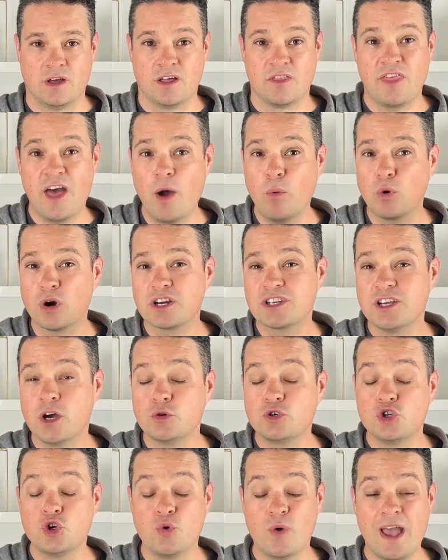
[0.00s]
That works
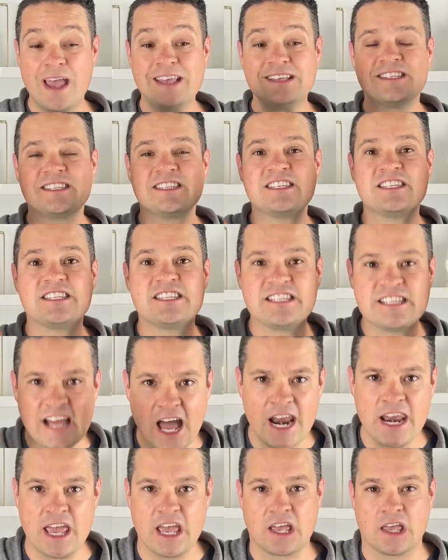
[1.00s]
out to a
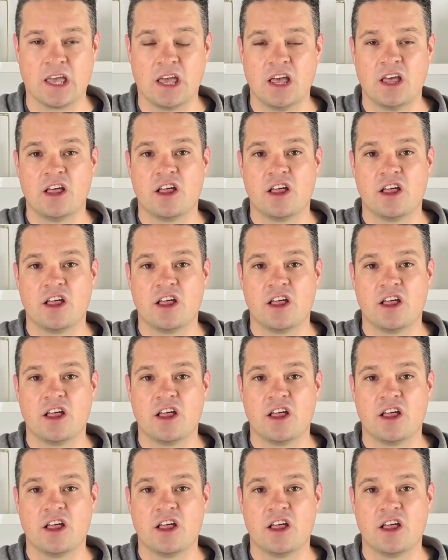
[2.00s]
stunning